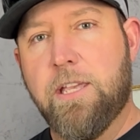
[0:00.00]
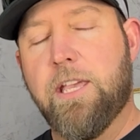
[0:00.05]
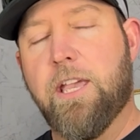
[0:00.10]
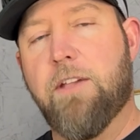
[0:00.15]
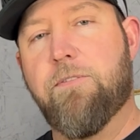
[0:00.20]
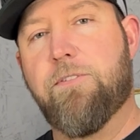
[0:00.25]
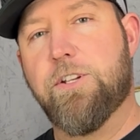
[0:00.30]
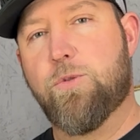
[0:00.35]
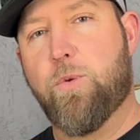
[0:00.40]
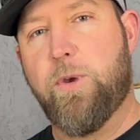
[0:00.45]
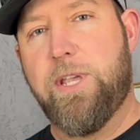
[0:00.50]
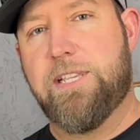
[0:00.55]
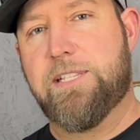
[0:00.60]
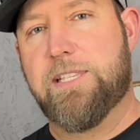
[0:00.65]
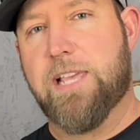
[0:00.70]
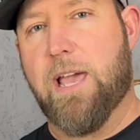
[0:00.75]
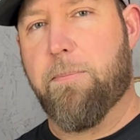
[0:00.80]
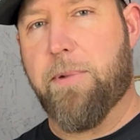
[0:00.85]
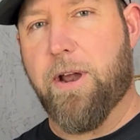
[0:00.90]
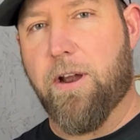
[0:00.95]
if it tweaks
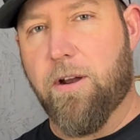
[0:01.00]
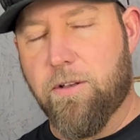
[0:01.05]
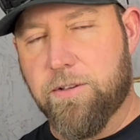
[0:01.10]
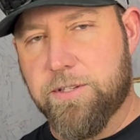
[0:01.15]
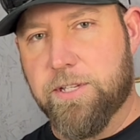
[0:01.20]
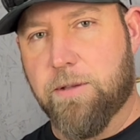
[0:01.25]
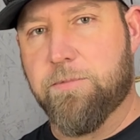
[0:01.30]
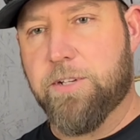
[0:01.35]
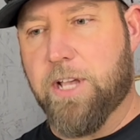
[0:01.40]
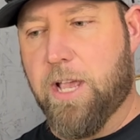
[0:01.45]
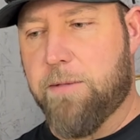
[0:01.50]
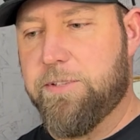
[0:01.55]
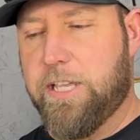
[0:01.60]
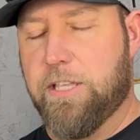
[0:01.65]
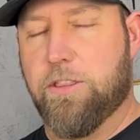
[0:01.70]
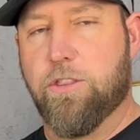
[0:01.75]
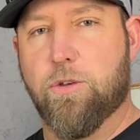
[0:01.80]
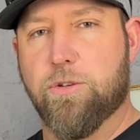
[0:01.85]
that barrel, sometimes getting